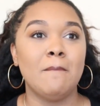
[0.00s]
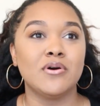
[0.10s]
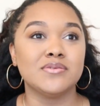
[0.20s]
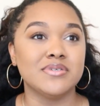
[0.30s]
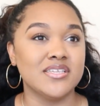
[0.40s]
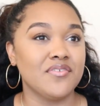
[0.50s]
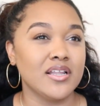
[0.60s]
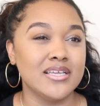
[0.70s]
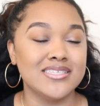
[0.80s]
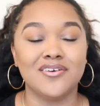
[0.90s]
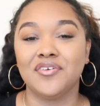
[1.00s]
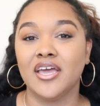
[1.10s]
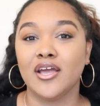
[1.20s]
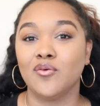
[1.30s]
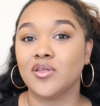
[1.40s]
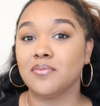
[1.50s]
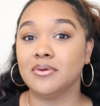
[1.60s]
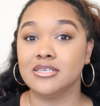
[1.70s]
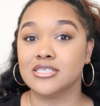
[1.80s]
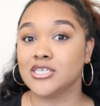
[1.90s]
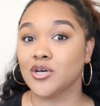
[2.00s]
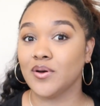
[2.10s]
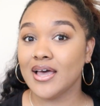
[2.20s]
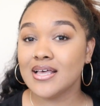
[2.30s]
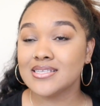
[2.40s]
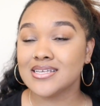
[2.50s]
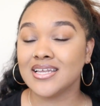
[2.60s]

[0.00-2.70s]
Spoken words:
more specifically self-care with PCOS,